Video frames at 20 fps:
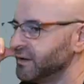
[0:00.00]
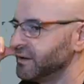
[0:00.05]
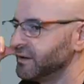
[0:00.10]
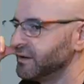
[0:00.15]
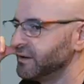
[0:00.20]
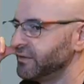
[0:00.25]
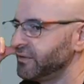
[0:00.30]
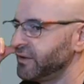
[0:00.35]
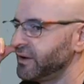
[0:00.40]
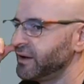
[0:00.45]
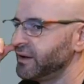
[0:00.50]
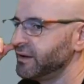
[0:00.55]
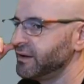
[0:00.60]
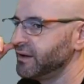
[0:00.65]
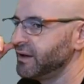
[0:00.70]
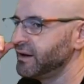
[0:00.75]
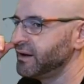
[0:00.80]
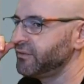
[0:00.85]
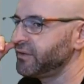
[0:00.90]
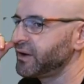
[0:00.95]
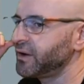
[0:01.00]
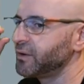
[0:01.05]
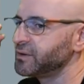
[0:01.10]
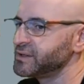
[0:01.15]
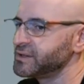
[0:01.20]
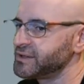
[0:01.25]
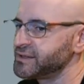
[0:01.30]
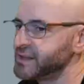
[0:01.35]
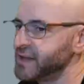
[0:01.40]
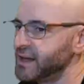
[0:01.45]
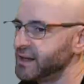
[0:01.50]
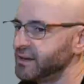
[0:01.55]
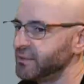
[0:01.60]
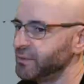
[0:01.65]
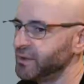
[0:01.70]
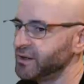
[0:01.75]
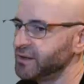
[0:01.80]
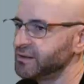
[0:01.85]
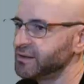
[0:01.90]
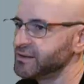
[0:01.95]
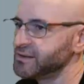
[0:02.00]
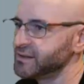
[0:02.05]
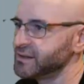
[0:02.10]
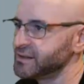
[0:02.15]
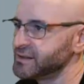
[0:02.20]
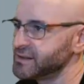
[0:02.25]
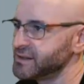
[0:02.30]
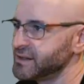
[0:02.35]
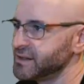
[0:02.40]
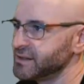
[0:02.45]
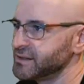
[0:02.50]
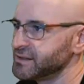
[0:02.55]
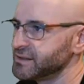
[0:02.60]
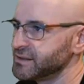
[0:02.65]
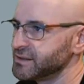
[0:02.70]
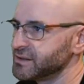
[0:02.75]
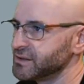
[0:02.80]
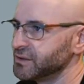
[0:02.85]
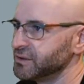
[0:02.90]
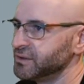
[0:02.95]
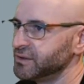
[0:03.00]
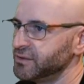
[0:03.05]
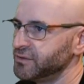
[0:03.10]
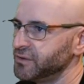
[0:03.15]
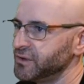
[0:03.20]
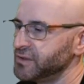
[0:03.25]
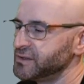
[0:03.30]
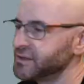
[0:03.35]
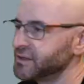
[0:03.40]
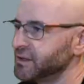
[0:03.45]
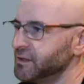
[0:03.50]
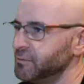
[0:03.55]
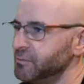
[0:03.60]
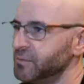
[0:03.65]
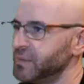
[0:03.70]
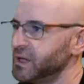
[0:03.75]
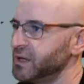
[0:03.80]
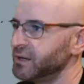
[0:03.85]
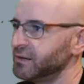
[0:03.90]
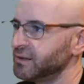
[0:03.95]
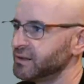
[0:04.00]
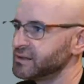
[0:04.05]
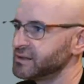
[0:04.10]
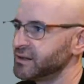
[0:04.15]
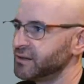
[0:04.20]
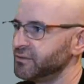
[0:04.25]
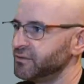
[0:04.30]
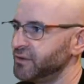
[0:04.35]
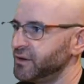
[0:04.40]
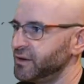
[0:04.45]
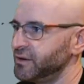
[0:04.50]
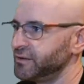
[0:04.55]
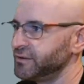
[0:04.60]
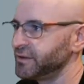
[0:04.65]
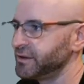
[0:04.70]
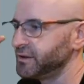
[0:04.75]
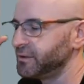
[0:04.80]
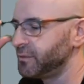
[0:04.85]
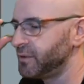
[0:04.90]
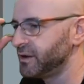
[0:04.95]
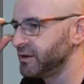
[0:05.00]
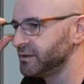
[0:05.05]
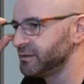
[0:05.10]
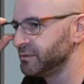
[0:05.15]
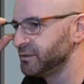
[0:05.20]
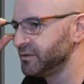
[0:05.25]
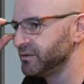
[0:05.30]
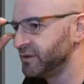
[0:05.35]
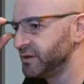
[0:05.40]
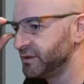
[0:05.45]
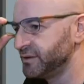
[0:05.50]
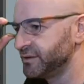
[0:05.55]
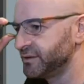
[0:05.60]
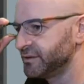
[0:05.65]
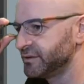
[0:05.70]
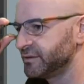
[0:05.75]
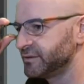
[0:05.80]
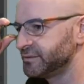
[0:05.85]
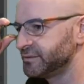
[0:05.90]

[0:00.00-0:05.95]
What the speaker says: if I go to set it when it doesn't exist, it's gonna immediately set it false. I don't want it to be false.